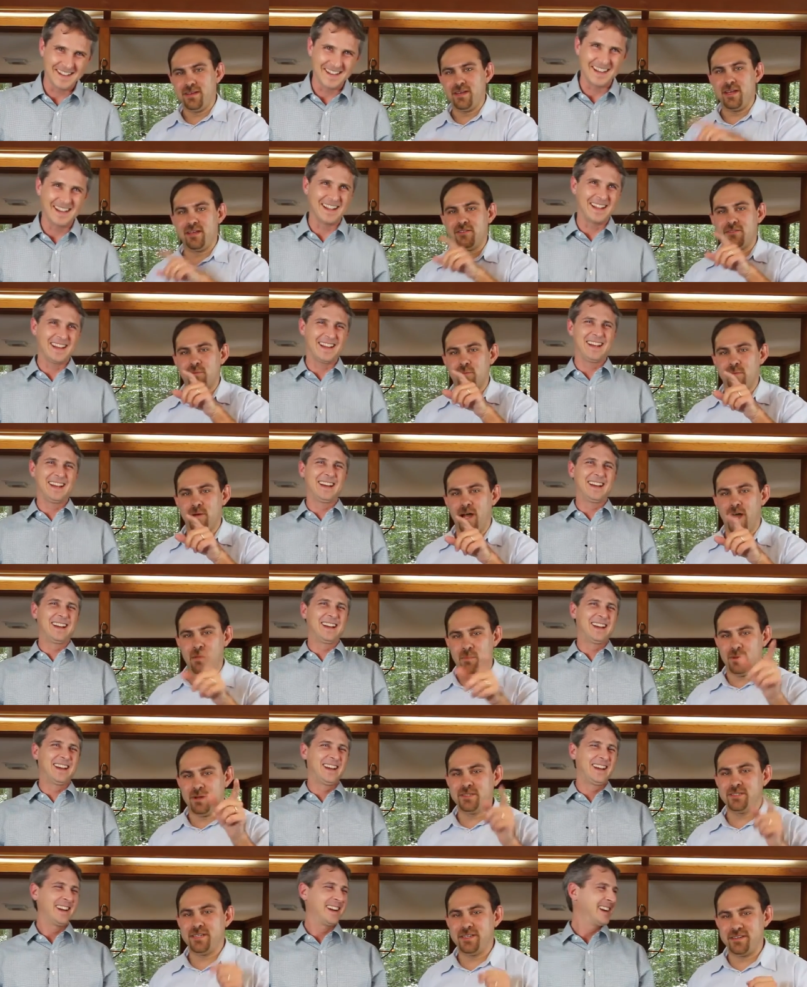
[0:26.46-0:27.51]
Speaker 1: is
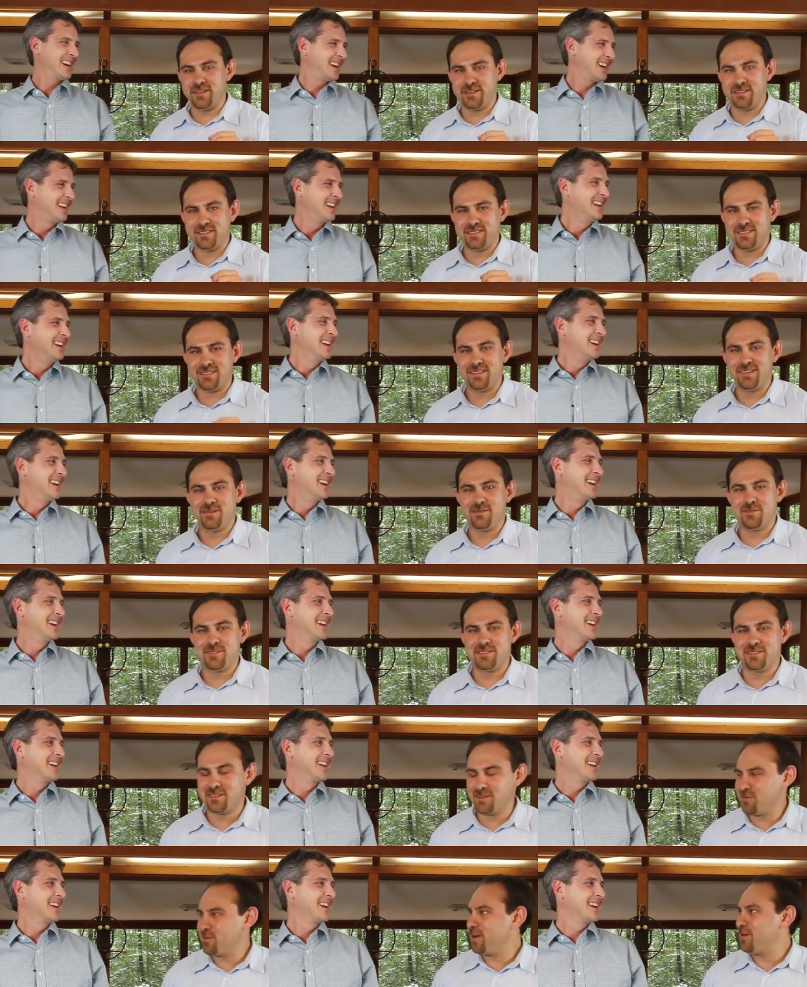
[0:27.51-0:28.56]
albondigas, which is a
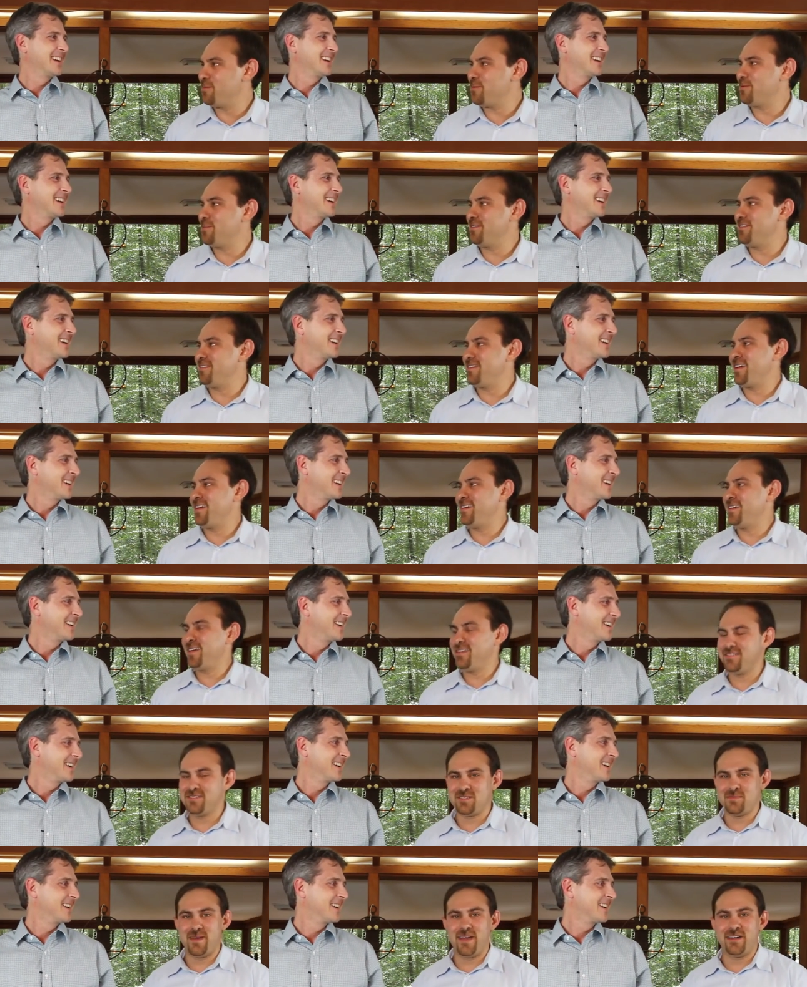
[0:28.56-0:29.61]
great word to say in
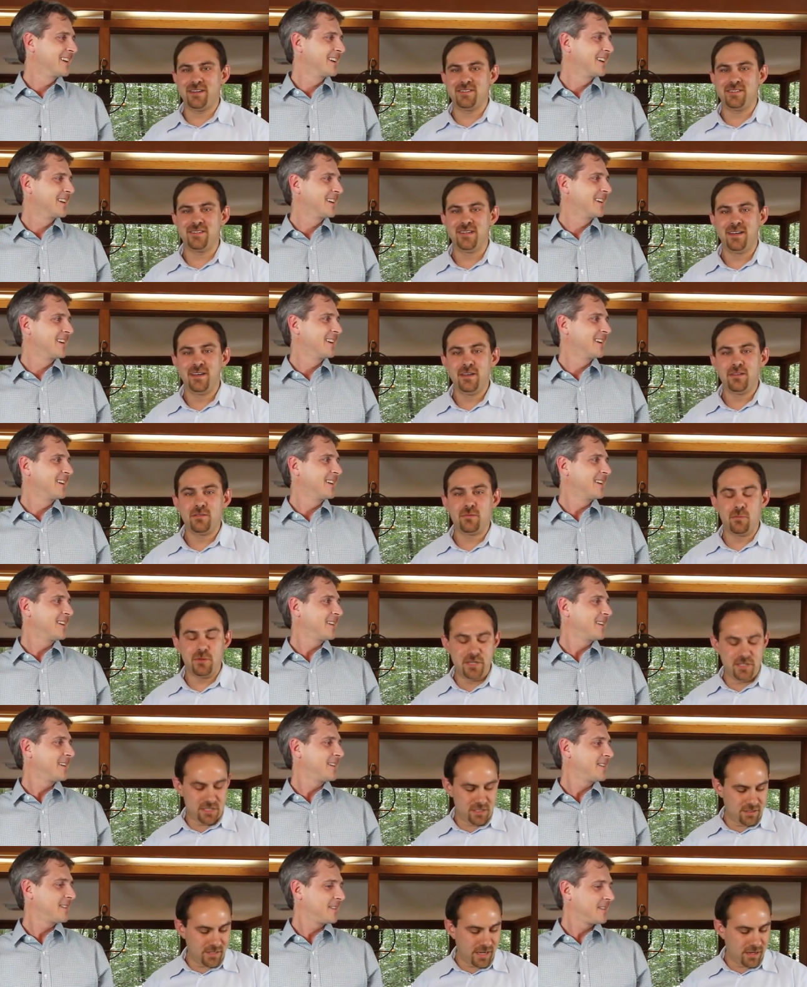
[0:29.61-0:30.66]
Spanish. The
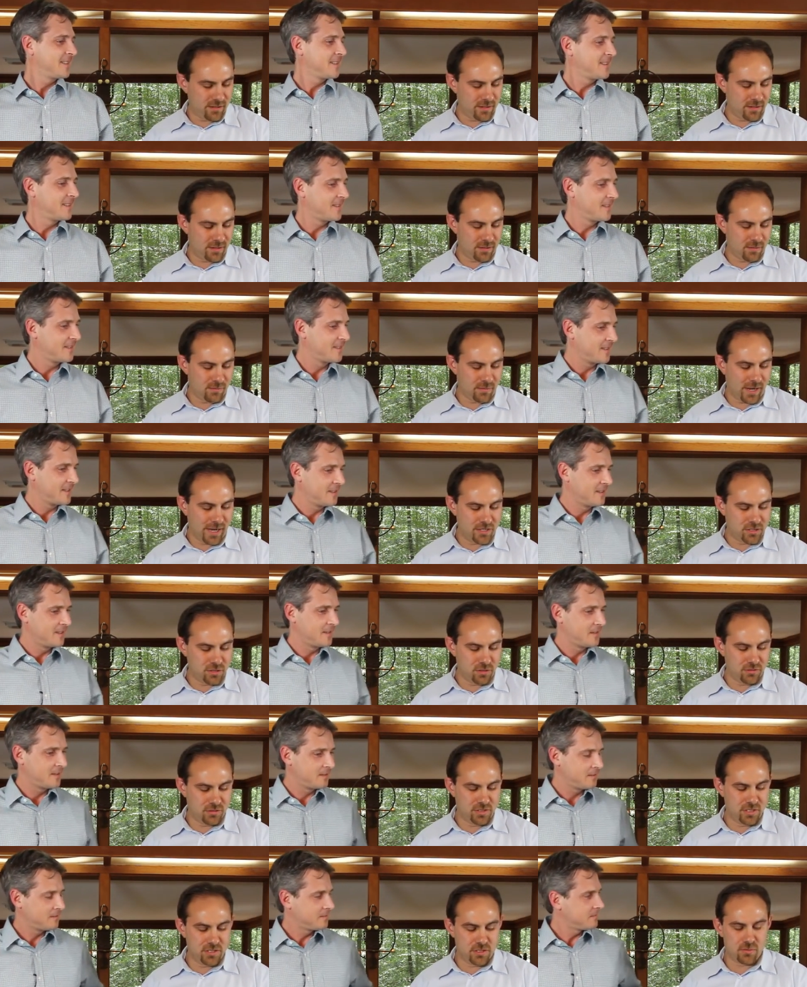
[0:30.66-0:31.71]
reason that um, I chose
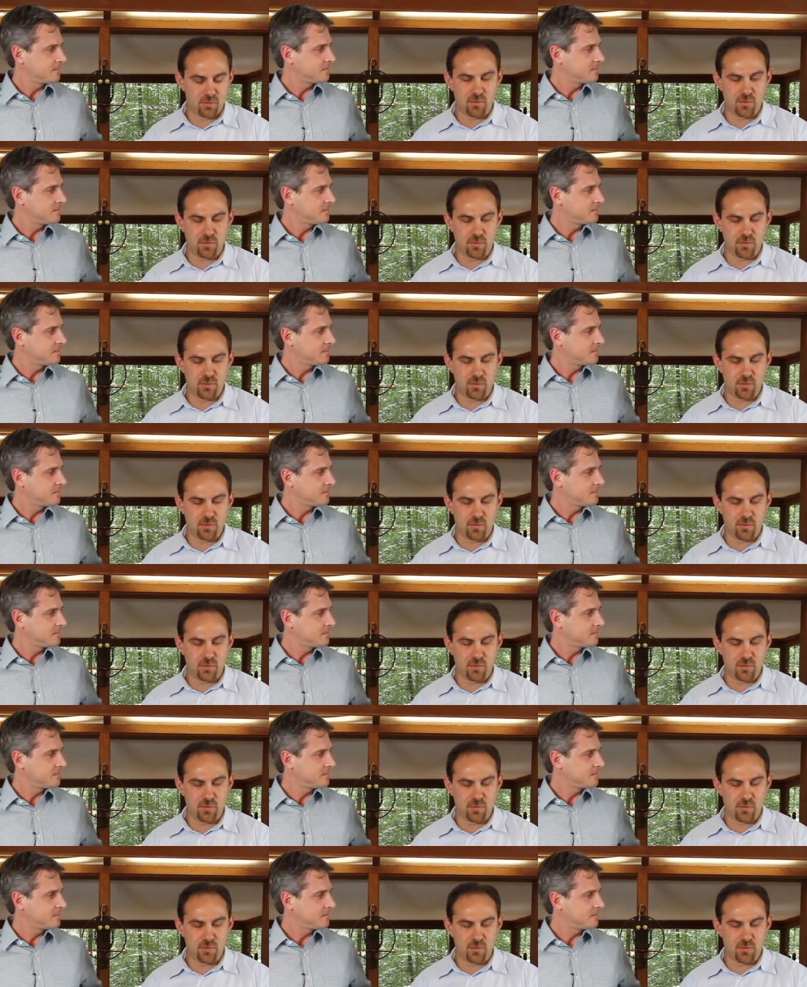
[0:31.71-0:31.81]
this